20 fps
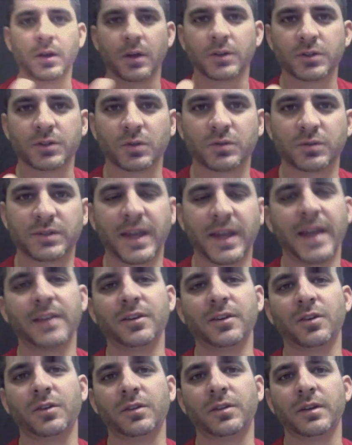So
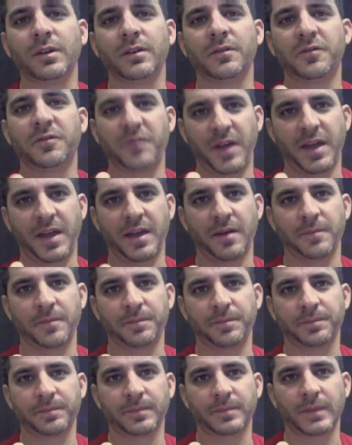Daniel Pham
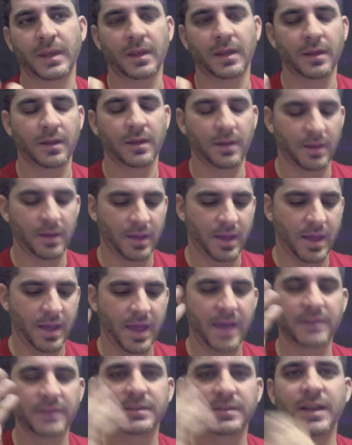
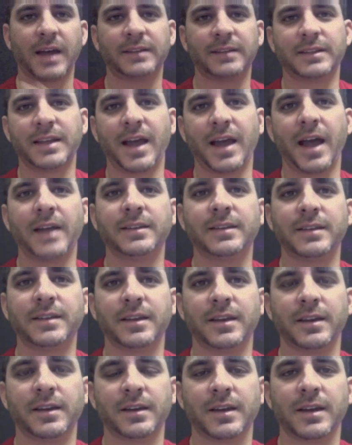has got the
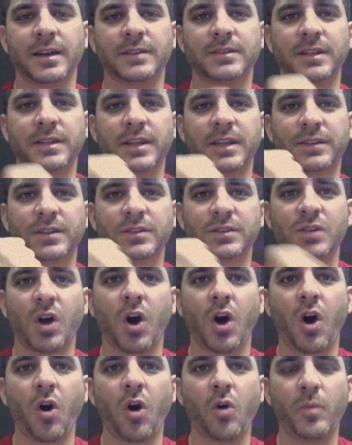idea to get this
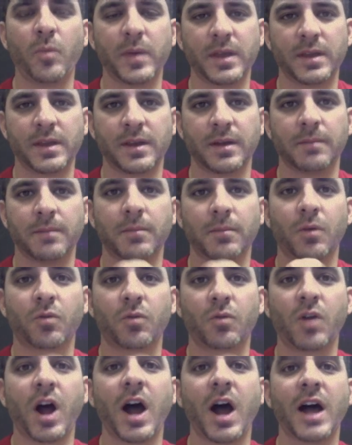HOBIE
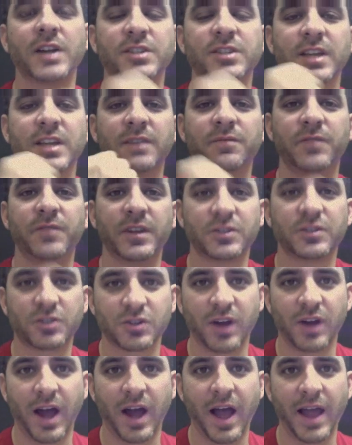Mirage
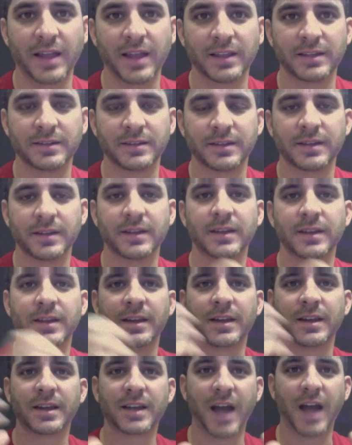Adventure Island
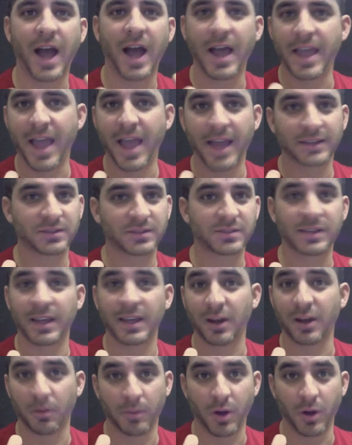kayak
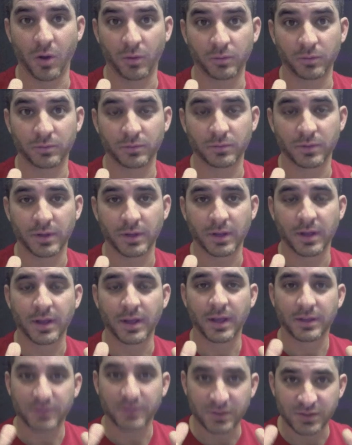sailboat
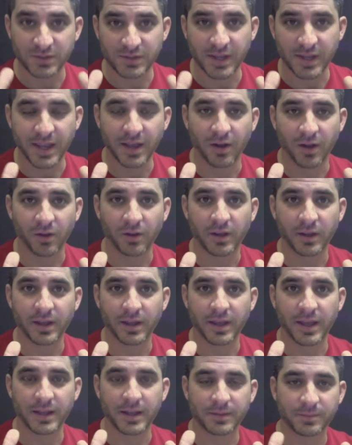to sail
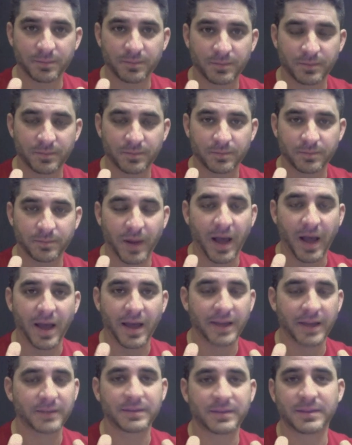and
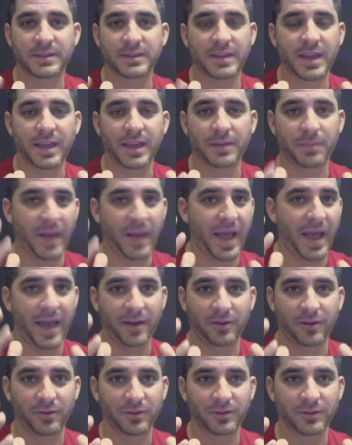kick
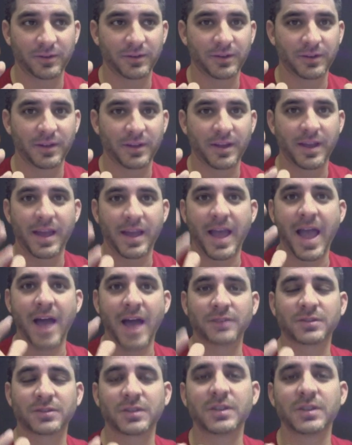paddle
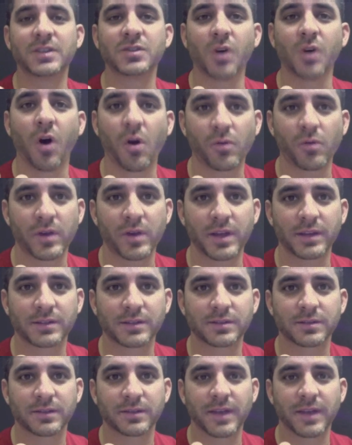out to these oil rigs.